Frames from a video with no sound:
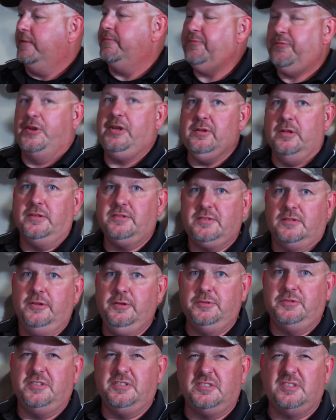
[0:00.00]
can feel it's
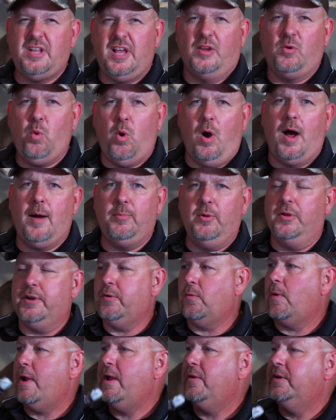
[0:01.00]
loose. It's like wobbling
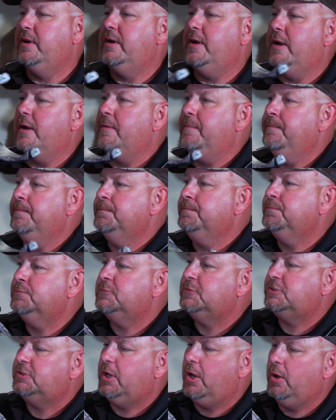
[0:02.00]
around in there.
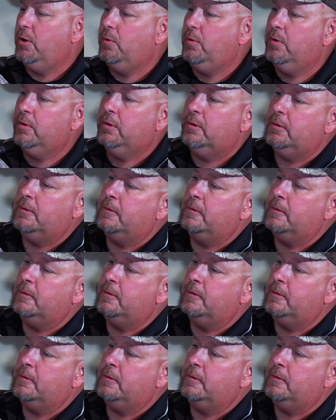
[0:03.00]
So